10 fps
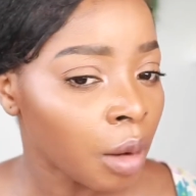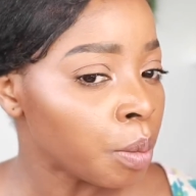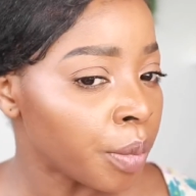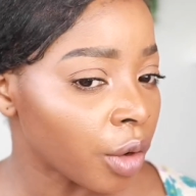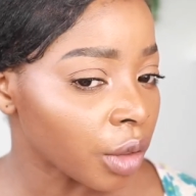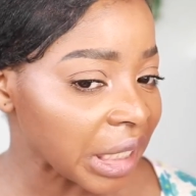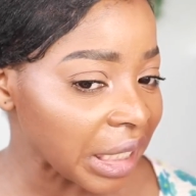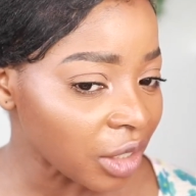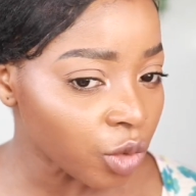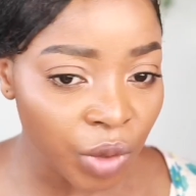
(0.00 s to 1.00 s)
But
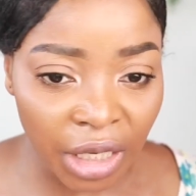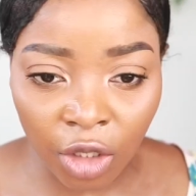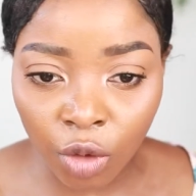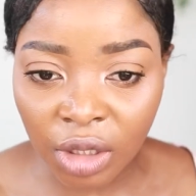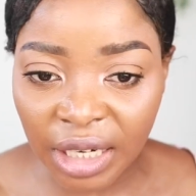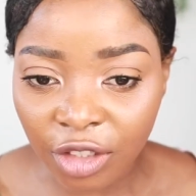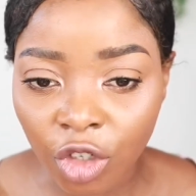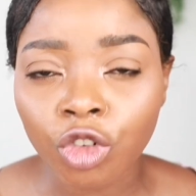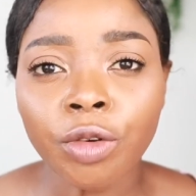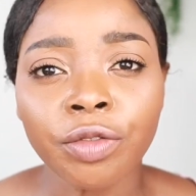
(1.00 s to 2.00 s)
this really looks nice
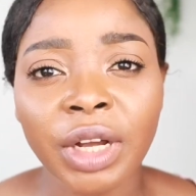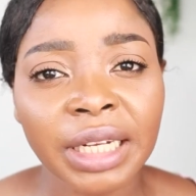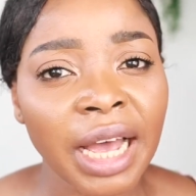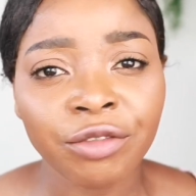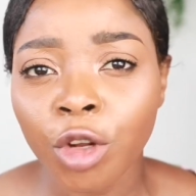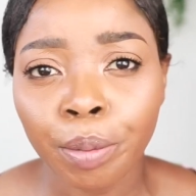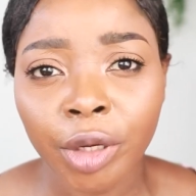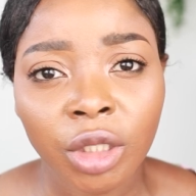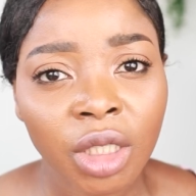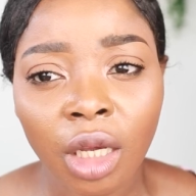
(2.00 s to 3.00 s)
considering the fact that I've not
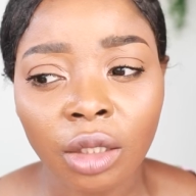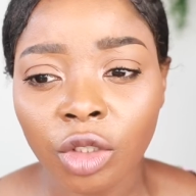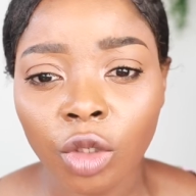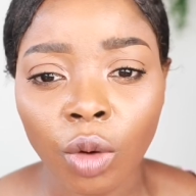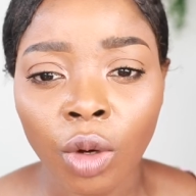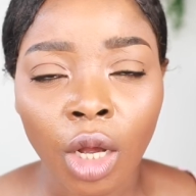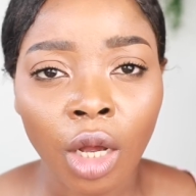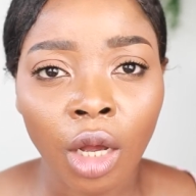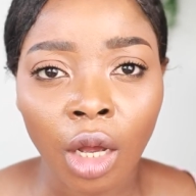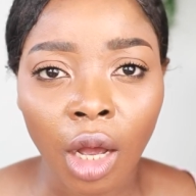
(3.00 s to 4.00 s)
blotted. So
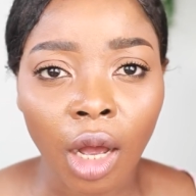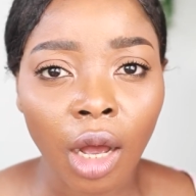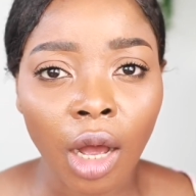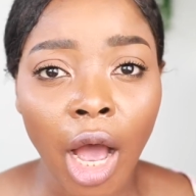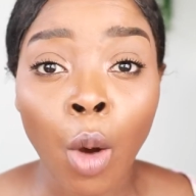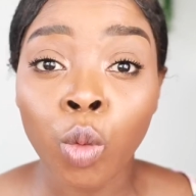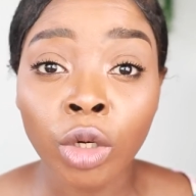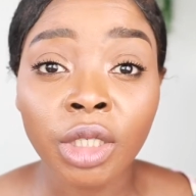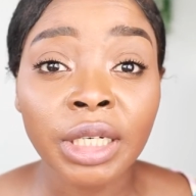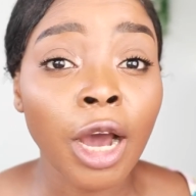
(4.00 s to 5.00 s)
I
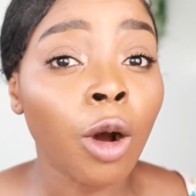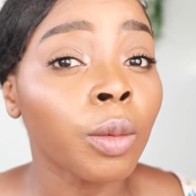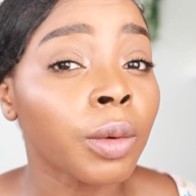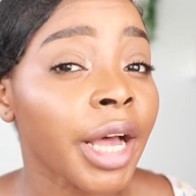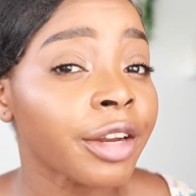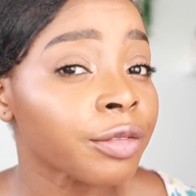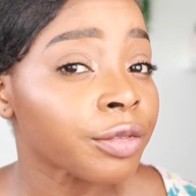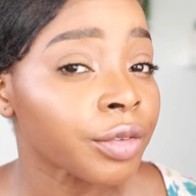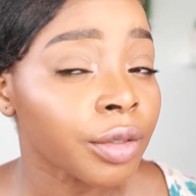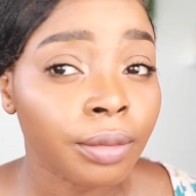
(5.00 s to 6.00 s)
would now kind of
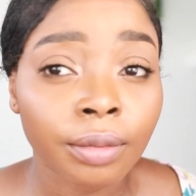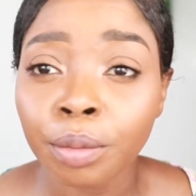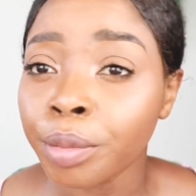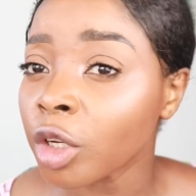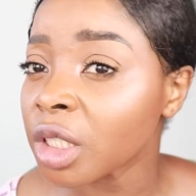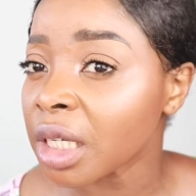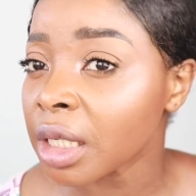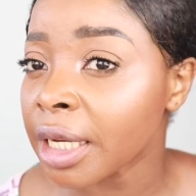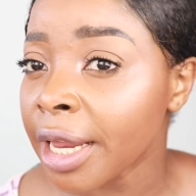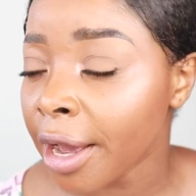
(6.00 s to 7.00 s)
blot it
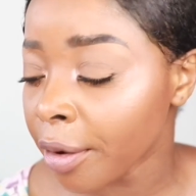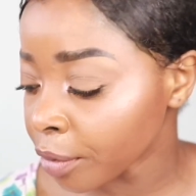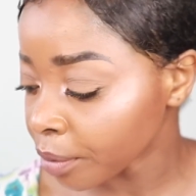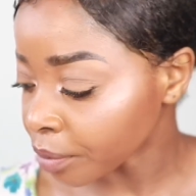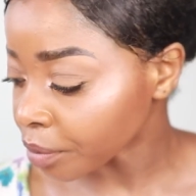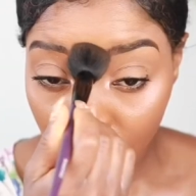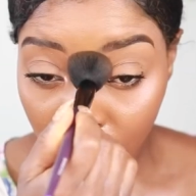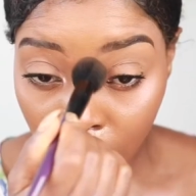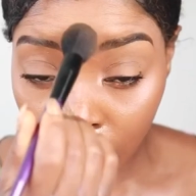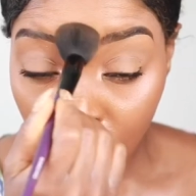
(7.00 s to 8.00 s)
now.
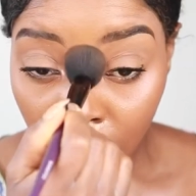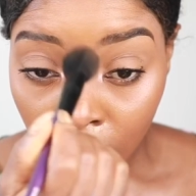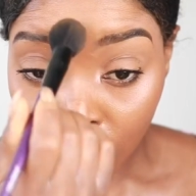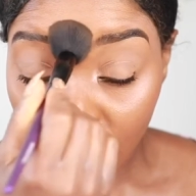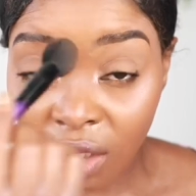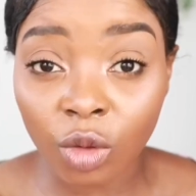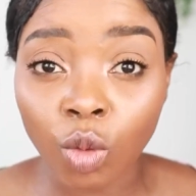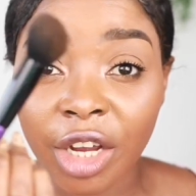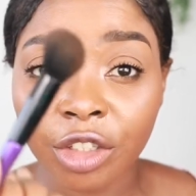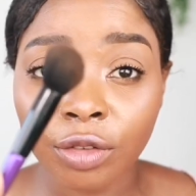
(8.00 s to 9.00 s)
This is
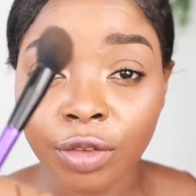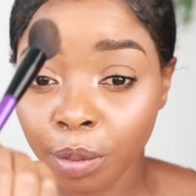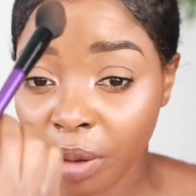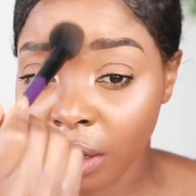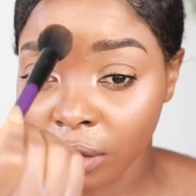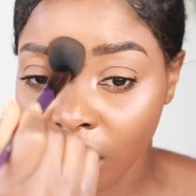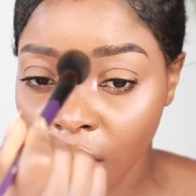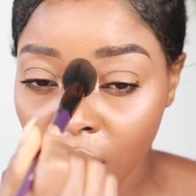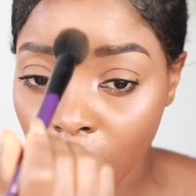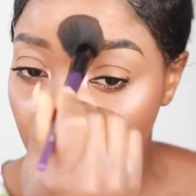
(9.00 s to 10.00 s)
what I use for the
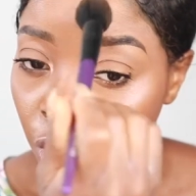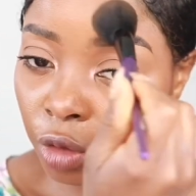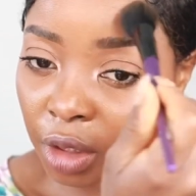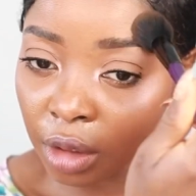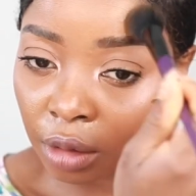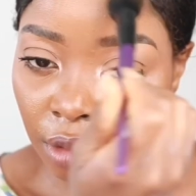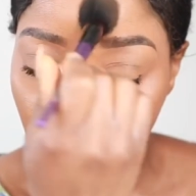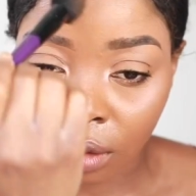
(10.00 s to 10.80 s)
powder in the morning.